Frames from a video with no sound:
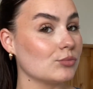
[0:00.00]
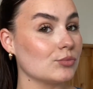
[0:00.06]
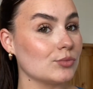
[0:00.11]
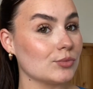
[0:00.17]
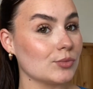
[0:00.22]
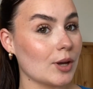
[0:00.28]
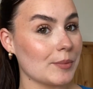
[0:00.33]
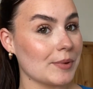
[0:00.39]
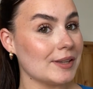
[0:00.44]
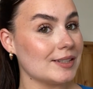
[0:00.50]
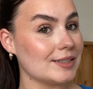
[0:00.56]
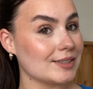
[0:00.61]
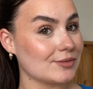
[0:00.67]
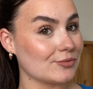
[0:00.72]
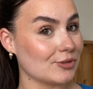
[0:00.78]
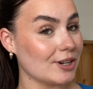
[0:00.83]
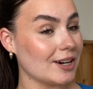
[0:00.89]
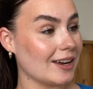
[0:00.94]

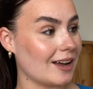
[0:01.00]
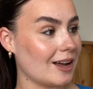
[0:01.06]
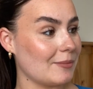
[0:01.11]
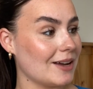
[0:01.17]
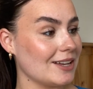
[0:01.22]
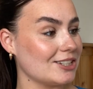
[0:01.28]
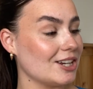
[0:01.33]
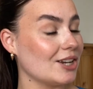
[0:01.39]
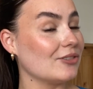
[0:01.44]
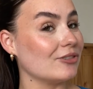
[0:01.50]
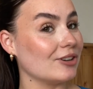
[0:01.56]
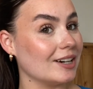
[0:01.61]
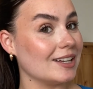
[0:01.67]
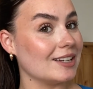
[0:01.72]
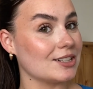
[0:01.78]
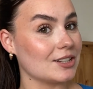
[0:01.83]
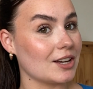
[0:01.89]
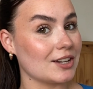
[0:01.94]
I'm actually really
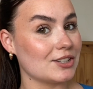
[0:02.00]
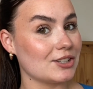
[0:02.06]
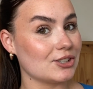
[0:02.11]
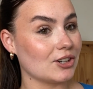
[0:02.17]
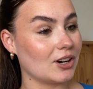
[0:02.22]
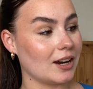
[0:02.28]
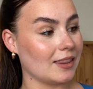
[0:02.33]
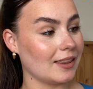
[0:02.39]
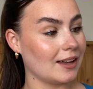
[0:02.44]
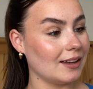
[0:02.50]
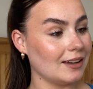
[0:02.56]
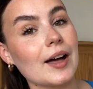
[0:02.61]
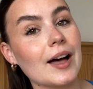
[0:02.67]
excited to try that.